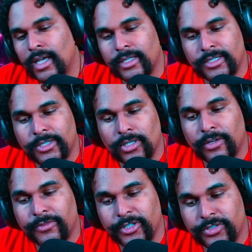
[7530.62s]
They took
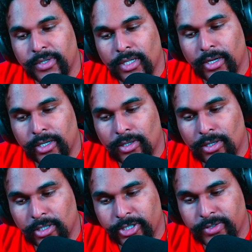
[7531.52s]
off for the tree line
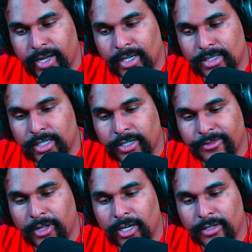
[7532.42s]
along the tracks, like a
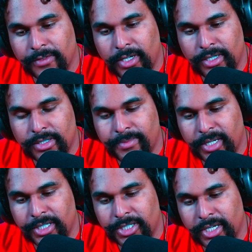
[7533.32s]
flock of geese
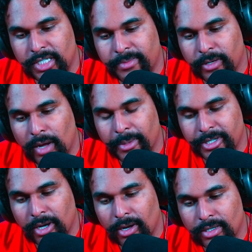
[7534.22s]
being chased by rabid
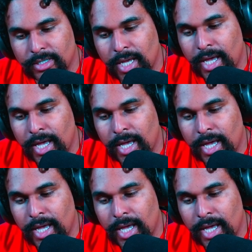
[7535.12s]
dogs,